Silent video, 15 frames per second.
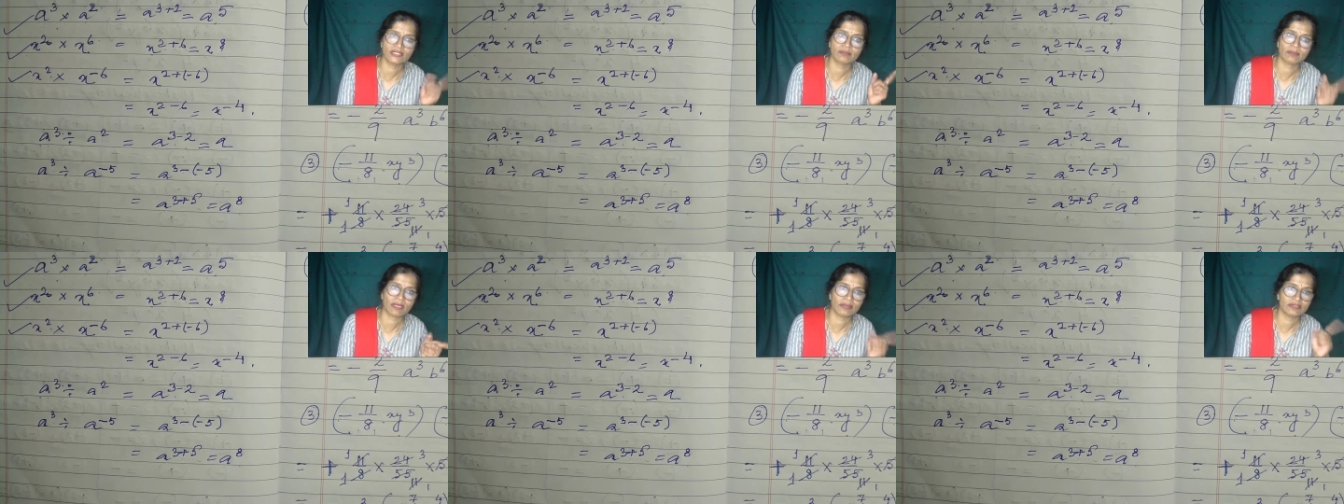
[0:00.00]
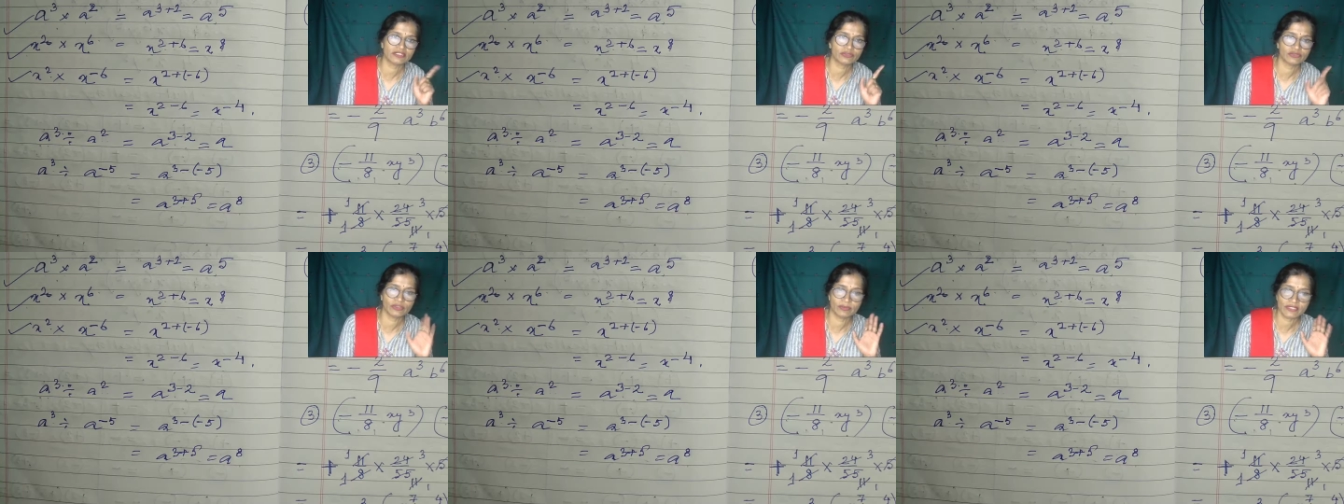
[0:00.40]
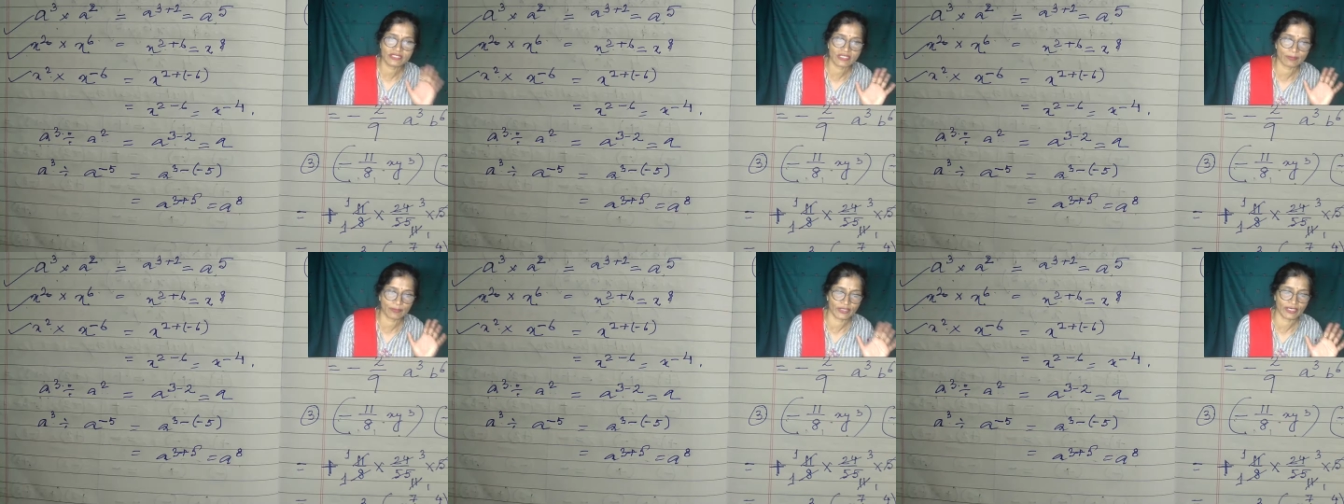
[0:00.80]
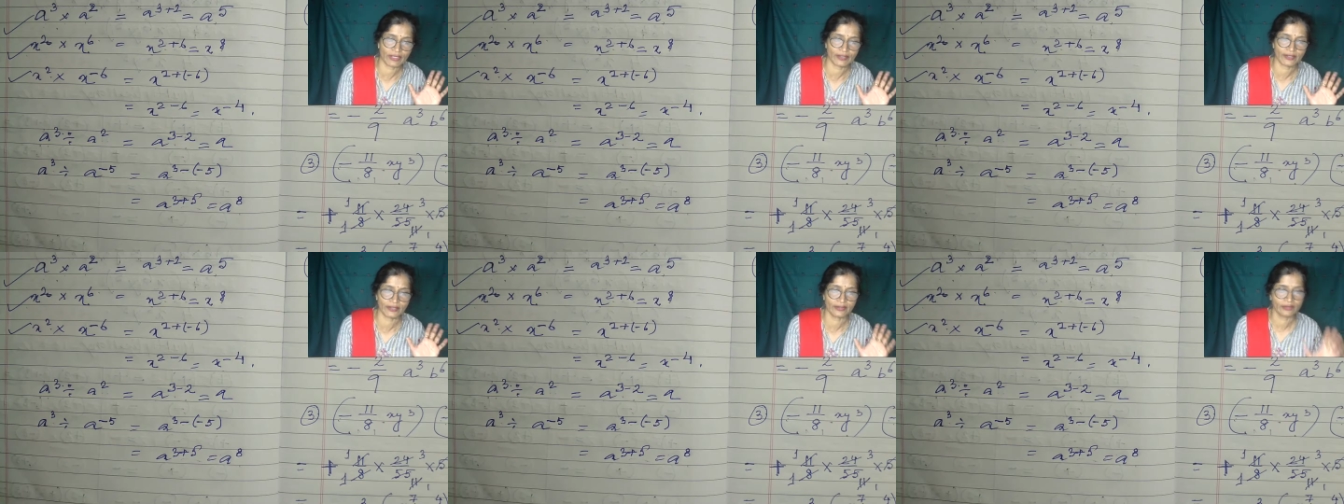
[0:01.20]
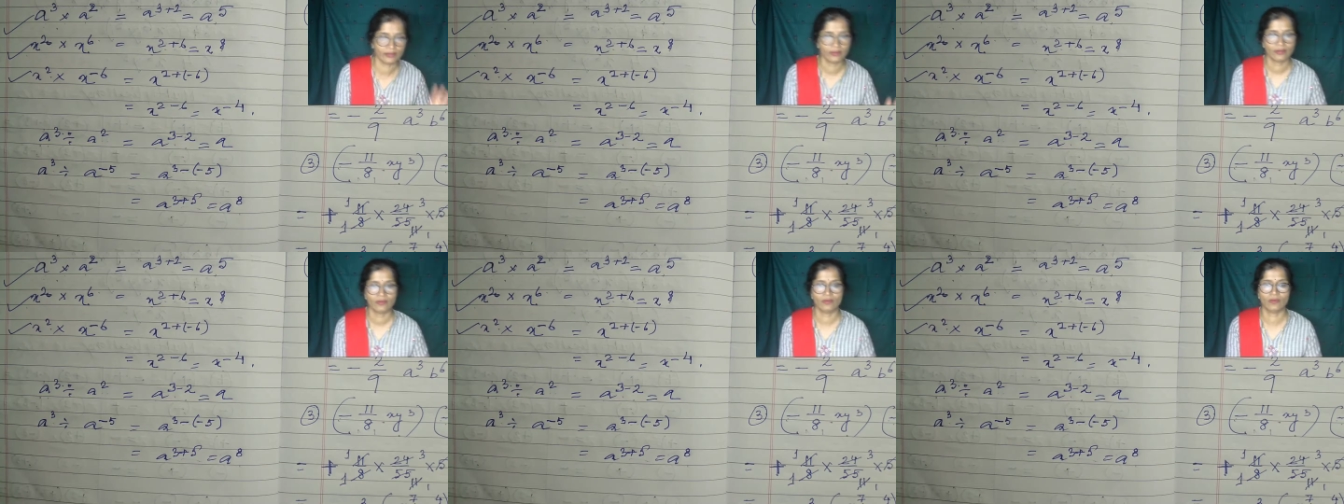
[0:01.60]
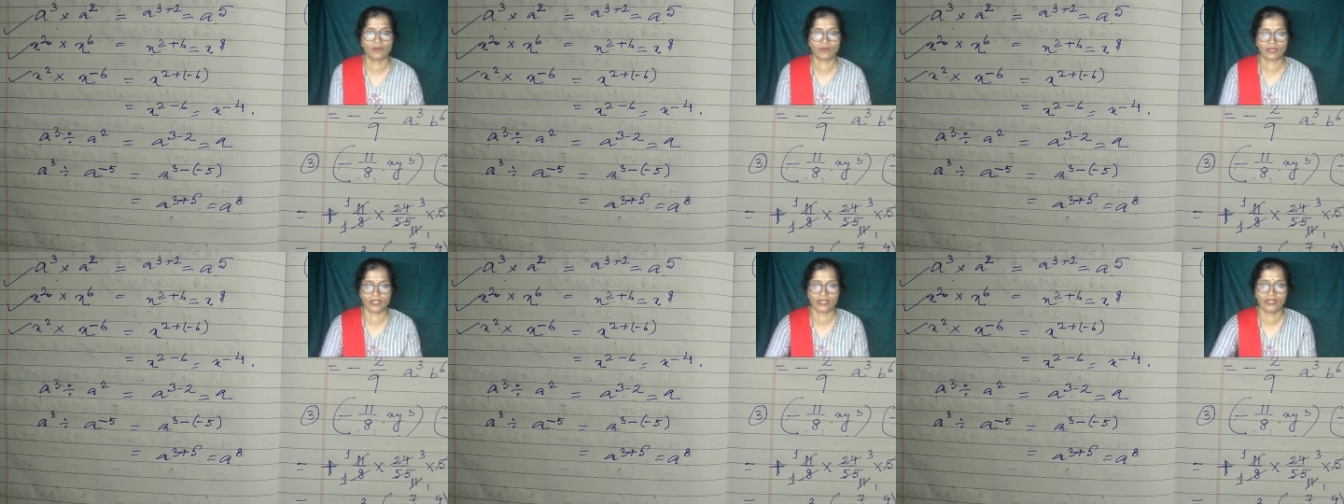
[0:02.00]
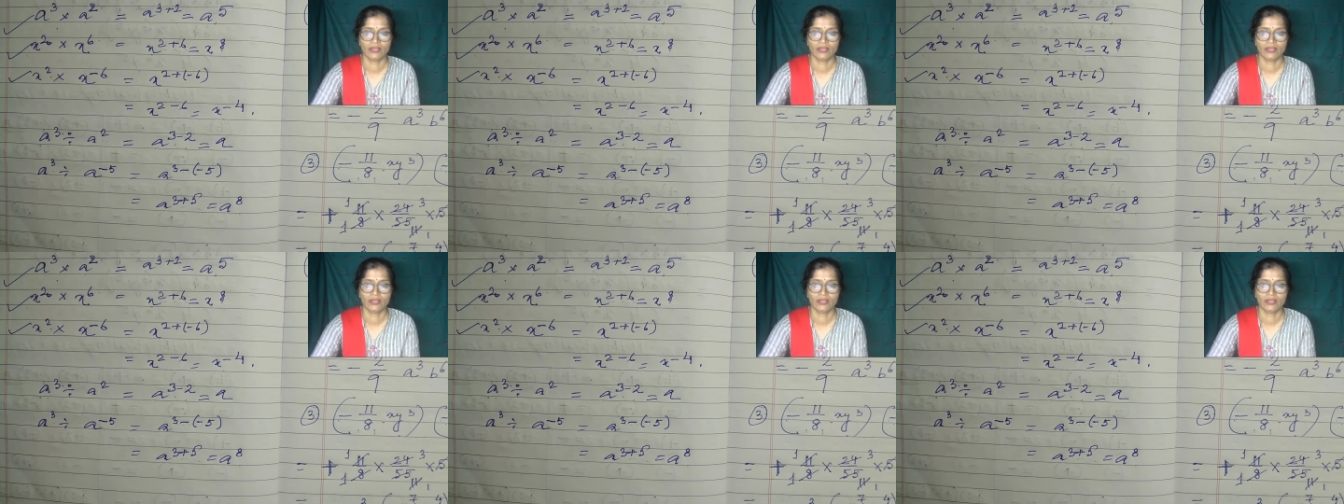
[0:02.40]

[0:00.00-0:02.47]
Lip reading: powers will be subtracted. Okay.